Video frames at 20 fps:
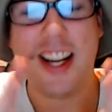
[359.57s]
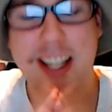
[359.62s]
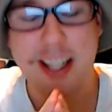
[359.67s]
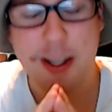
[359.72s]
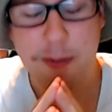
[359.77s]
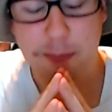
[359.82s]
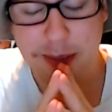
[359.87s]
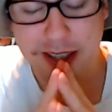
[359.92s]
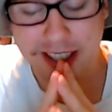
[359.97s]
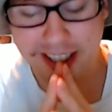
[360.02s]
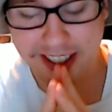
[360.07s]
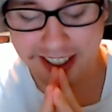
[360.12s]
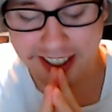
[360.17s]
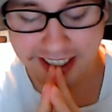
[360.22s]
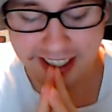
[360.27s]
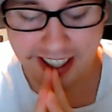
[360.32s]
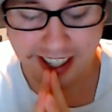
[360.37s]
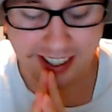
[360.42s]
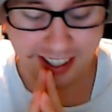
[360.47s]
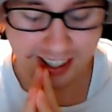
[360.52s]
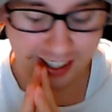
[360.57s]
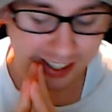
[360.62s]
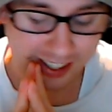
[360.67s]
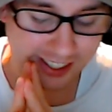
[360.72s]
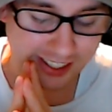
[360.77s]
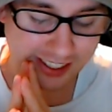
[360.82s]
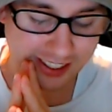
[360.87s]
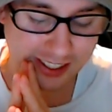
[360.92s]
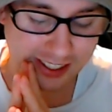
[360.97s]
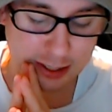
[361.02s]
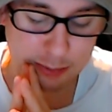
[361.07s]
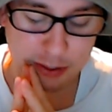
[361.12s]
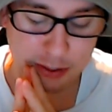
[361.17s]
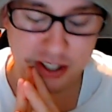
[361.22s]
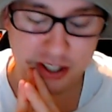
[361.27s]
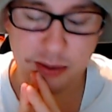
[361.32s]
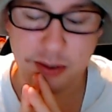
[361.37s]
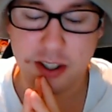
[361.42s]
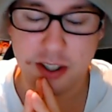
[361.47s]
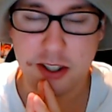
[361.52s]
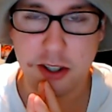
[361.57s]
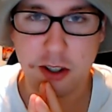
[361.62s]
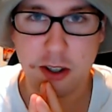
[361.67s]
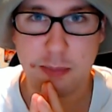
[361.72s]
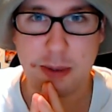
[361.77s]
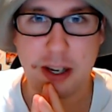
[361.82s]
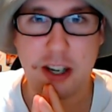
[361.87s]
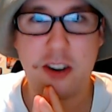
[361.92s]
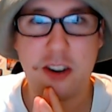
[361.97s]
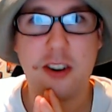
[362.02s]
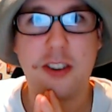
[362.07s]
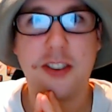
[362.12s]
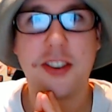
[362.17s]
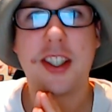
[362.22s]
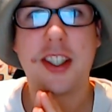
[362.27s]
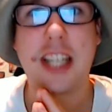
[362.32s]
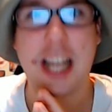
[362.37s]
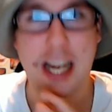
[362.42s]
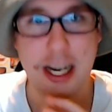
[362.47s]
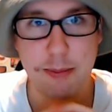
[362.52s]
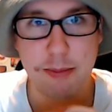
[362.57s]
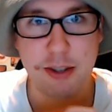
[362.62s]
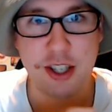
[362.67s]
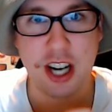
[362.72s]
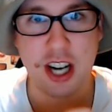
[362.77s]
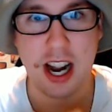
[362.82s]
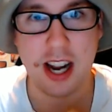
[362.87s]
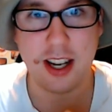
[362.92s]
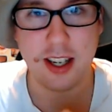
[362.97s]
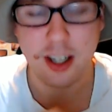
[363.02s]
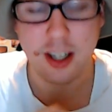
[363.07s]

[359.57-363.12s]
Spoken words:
The big thing that I especially want to talk about on Game Chat,